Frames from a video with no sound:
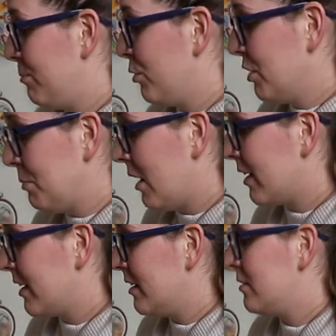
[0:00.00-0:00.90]
put the
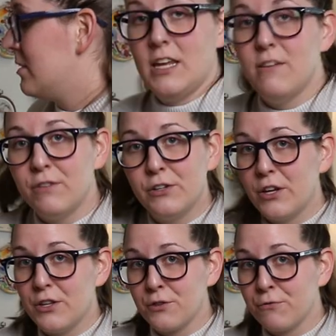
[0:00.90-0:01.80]
pockets
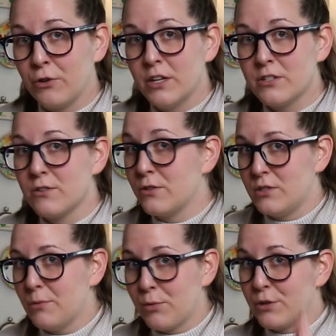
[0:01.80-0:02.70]
evenly in the front, the
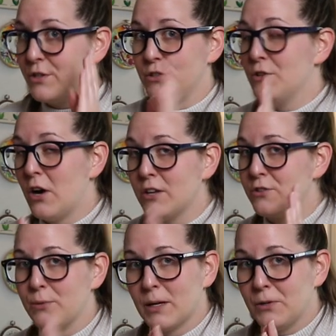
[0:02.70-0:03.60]
zipper is not
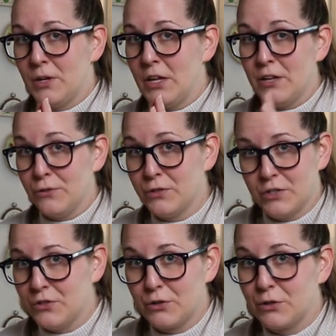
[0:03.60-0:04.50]
directly in the
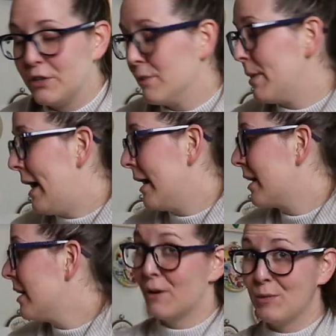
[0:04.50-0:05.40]
center in the
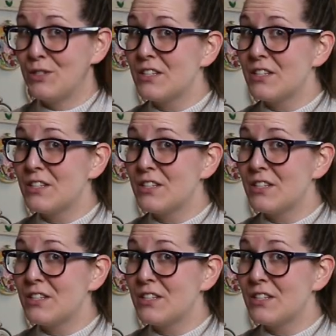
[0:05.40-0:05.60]
back. From a